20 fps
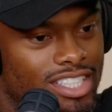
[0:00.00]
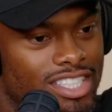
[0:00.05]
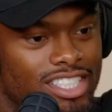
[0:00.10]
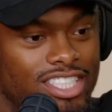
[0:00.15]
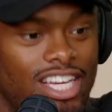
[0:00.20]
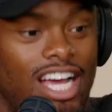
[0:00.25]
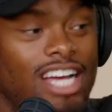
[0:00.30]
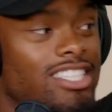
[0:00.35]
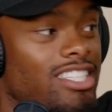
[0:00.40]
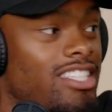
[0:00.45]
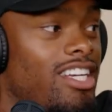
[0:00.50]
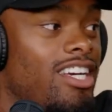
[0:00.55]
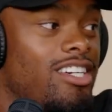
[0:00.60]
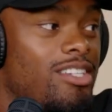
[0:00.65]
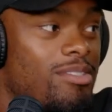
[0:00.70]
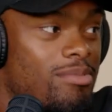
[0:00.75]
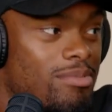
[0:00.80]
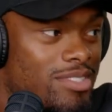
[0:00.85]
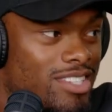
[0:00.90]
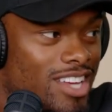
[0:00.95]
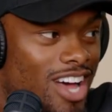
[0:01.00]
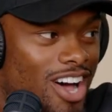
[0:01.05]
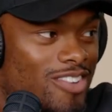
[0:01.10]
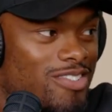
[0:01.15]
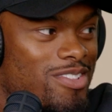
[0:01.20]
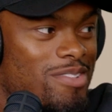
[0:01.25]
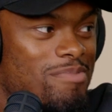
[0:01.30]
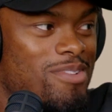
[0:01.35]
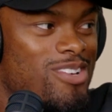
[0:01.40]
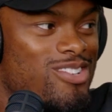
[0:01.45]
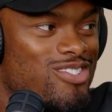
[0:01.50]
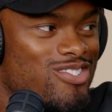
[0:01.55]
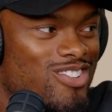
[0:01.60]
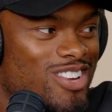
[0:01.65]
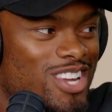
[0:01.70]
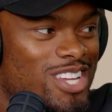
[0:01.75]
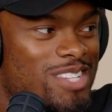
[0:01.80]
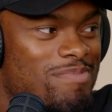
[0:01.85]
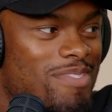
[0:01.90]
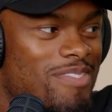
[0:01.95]
Josh Jacobs, off the most. You
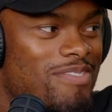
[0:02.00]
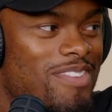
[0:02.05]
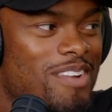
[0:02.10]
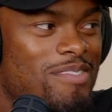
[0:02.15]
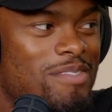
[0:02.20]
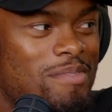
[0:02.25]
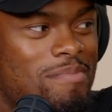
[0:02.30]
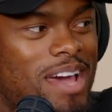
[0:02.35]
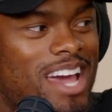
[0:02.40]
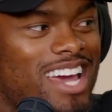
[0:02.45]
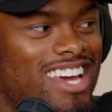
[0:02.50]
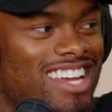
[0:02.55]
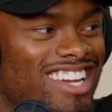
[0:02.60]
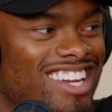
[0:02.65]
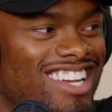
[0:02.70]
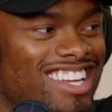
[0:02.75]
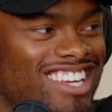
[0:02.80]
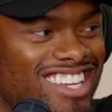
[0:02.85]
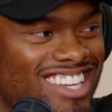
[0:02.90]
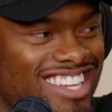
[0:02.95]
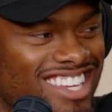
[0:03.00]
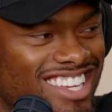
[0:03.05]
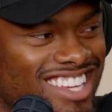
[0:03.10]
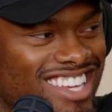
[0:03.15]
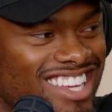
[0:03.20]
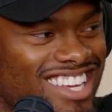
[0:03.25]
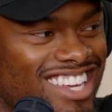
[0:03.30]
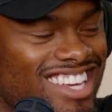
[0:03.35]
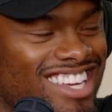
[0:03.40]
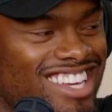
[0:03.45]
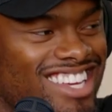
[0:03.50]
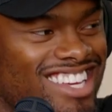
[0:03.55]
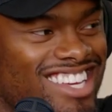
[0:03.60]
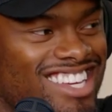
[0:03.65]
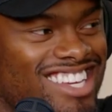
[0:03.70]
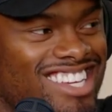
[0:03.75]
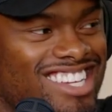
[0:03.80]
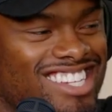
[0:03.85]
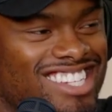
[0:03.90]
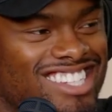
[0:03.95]
know, that's my favorite back in the league. I like Josh
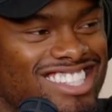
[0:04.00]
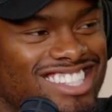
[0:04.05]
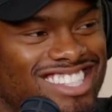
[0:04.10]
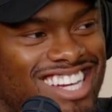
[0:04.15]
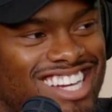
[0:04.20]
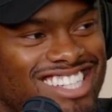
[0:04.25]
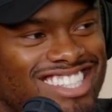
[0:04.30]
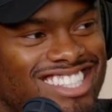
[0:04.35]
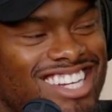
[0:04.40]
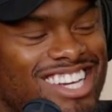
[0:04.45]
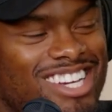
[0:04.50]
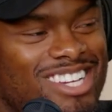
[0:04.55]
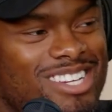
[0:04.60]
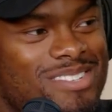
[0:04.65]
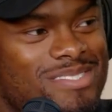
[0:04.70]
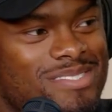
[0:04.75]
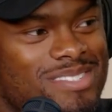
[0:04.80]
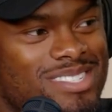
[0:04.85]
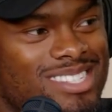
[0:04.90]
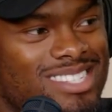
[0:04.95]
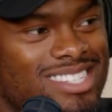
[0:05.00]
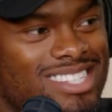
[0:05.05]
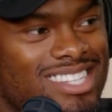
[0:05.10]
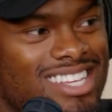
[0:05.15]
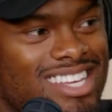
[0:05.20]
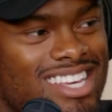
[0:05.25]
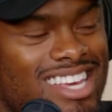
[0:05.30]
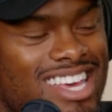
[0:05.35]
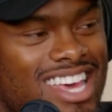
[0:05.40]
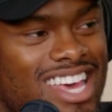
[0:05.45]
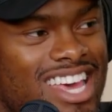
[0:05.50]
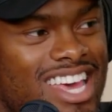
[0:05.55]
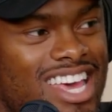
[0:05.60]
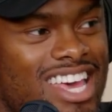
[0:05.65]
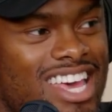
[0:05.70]
Jacobs. Dude. Josh Wow. Jacobs. Josh Top.